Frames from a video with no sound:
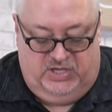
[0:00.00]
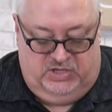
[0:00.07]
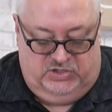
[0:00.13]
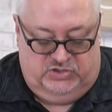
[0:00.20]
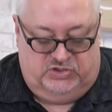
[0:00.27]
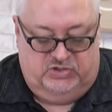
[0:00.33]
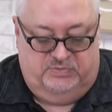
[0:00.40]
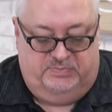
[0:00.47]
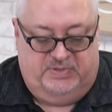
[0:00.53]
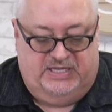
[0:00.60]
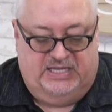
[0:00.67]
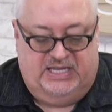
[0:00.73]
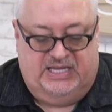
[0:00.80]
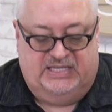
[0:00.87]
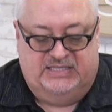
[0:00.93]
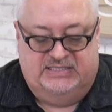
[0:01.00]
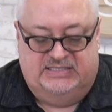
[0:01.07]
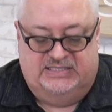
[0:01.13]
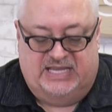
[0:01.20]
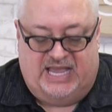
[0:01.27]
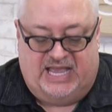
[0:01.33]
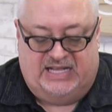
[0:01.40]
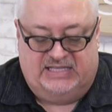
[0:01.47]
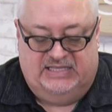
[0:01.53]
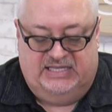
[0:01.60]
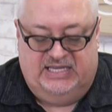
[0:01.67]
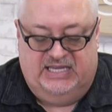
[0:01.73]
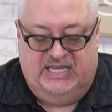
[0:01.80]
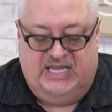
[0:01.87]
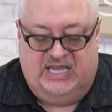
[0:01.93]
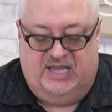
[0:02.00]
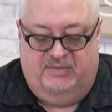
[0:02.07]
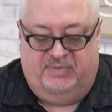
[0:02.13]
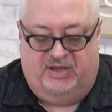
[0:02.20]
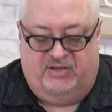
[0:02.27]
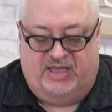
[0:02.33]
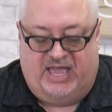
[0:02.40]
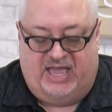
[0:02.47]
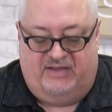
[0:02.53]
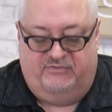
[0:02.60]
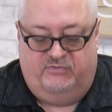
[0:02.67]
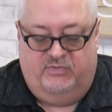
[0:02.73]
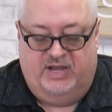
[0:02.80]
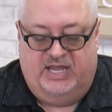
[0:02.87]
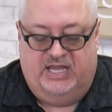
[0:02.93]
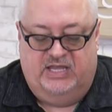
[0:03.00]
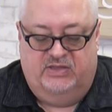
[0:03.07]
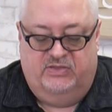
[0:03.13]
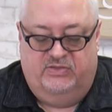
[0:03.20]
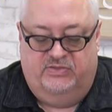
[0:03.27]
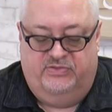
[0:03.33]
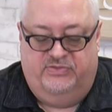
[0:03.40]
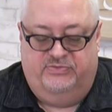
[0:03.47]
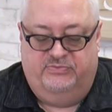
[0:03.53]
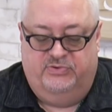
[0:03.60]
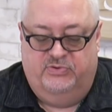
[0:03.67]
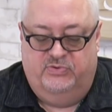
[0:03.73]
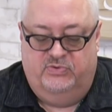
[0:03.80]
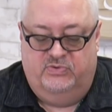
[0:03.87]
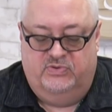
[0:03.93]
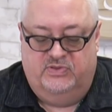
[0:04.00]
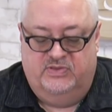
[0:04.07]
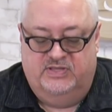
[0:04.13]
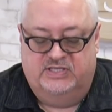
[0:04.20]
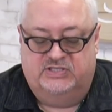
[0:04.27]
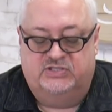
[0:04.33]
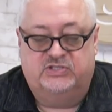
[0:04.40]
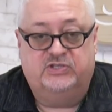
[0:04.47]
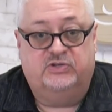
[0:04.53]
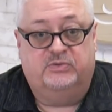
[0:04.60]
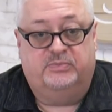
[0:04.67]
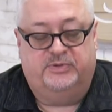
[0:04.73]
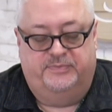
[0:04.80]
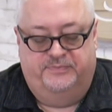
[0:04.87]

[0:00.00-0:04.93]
should be exactly about halfway through this tube.